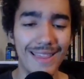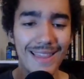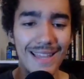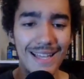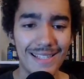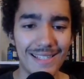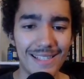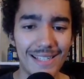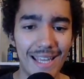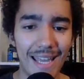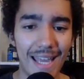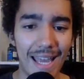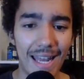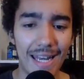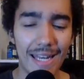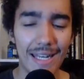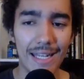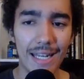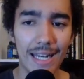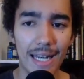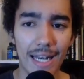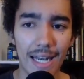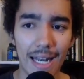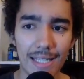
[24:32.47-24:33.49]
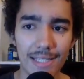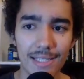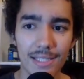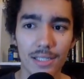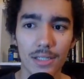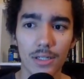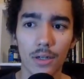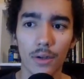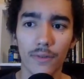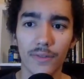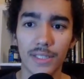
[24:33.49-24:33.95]
That's the end
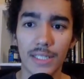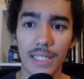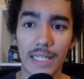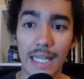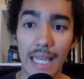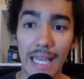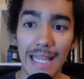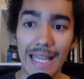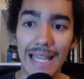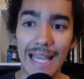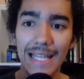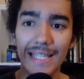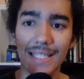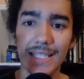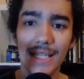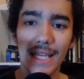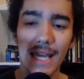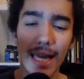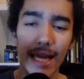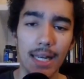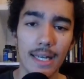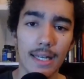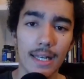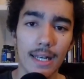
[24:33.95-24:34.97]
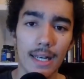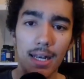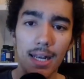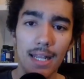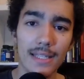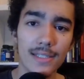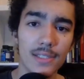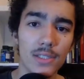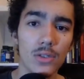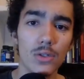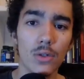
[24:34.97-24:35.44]
lesson of today. That's the end
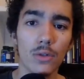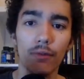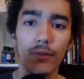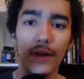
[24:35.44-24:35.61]
lesson